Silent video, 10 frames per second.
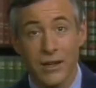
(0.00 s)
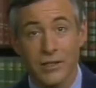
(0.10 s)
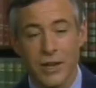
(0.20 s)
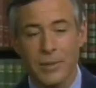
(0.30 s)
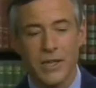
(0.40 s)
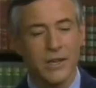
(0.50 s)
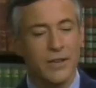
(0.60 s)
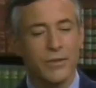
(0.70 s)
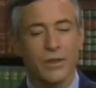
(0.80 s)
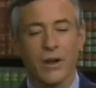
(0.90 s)
somebody could
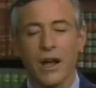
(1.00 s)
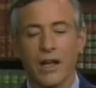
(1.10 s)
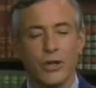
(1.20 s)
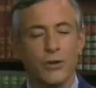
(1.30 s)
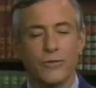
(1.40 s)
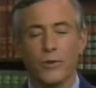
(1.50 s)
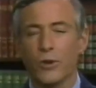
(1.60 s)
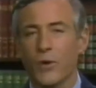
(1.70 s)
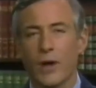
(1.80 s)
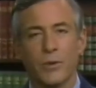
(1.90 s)
give you the lock and you could fool
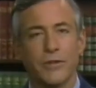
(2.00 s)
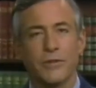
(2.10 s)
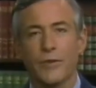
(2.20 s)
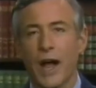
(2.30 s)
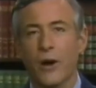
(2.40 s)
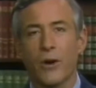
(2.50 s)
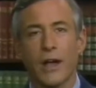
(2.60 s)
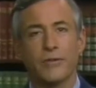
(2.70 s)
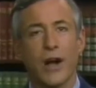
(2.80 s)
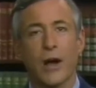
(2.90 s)
around with it for hour
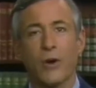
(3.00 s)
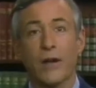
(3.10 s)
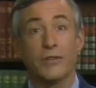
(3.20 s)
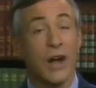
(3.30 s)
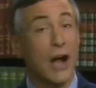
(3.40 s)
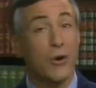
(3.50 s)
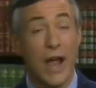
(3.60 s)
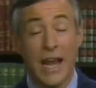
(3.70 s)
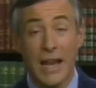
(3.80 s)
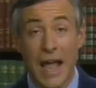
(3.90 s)
after hour after hour
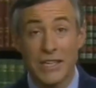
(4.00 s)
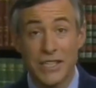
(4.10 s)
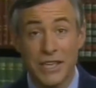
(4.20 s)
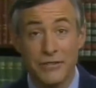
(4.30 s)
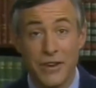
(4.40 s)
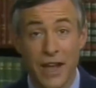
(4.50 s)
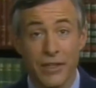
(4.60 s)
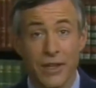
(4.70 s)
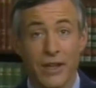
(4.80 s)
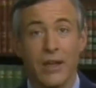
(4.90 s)
and achieve
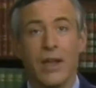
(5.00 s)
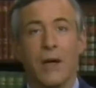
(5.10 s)
nothing.